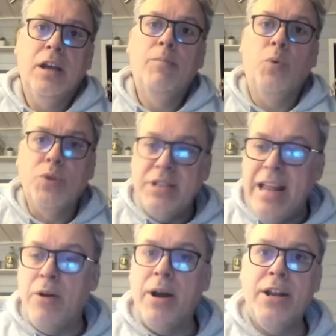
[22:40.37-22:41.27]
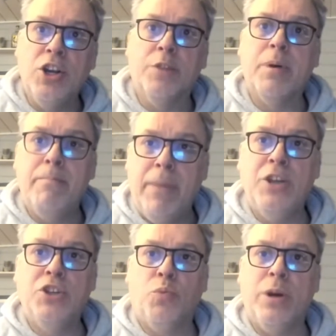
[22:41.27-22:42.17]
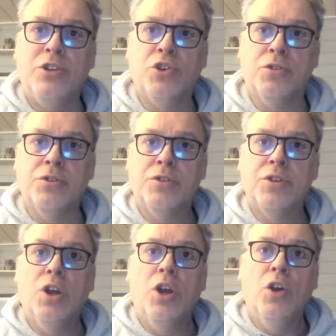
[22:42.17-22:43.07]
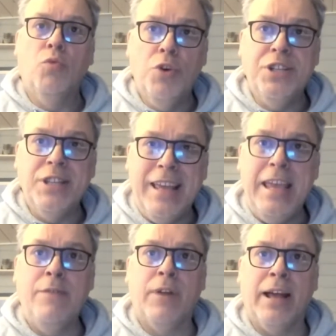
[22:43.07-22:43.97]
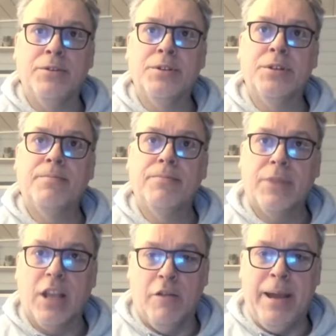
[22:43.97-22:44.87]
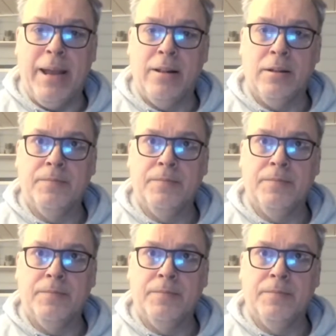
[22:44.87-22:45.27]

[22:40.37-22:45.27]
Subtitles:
but was now heading up a major witch hunt, rooting the evil out of Pendle.